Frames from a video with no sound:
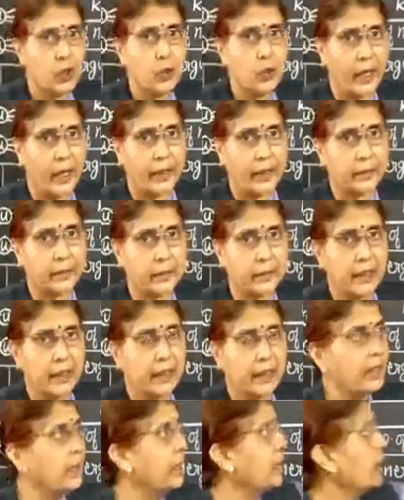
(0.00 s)
to 1.
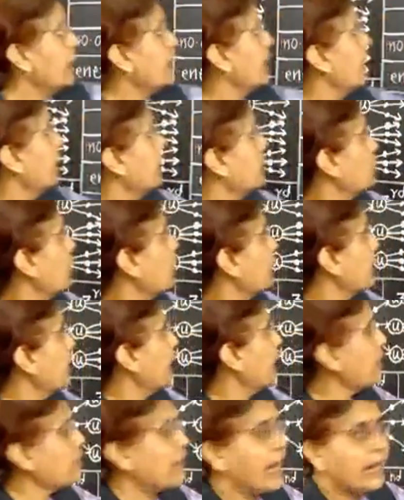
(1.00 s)
So
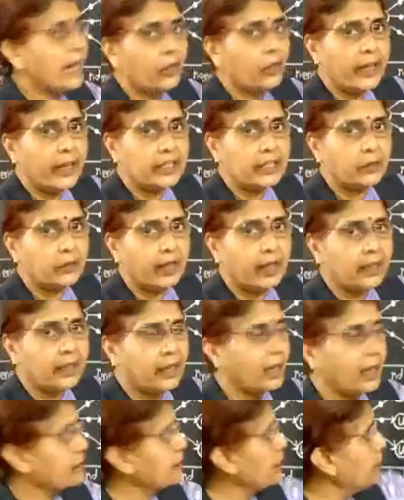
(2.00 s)
K value is 1.
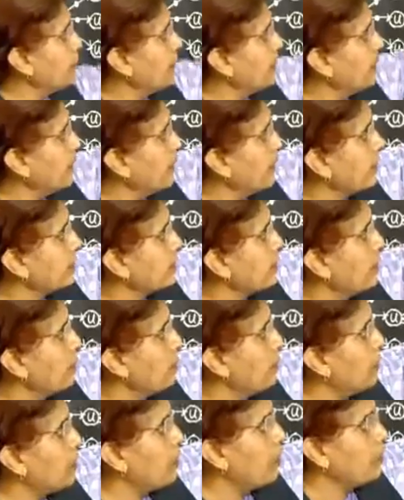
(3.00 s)
The meaning is
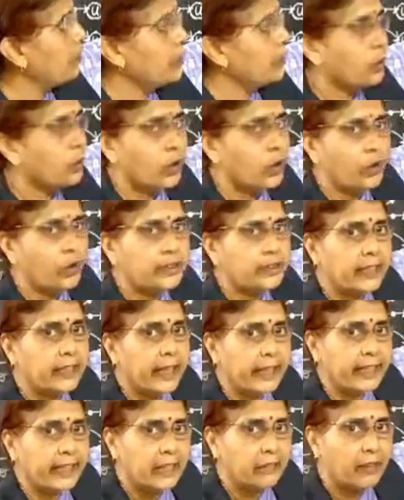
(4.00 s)
number of neutrons in
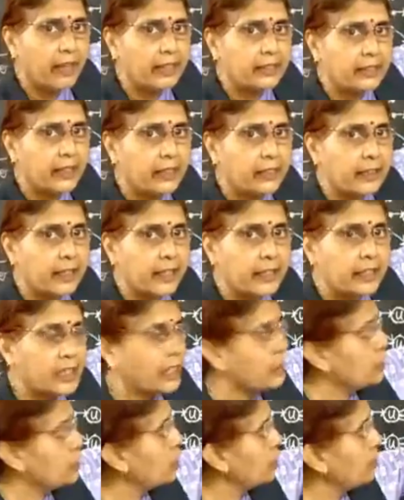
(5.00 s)
any one
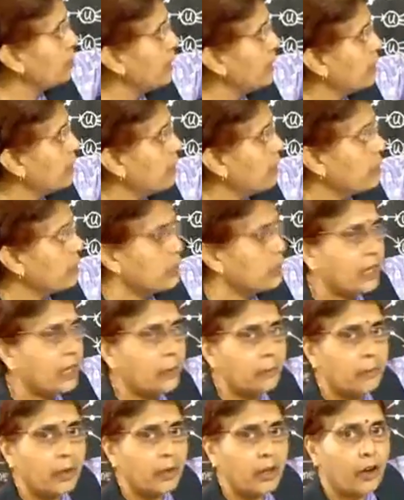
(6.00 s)
generation should be equal to
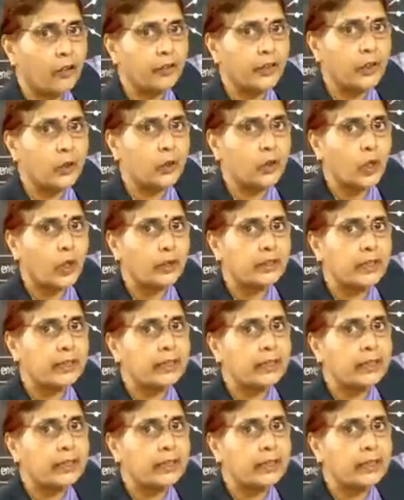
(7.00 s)
number of neutrons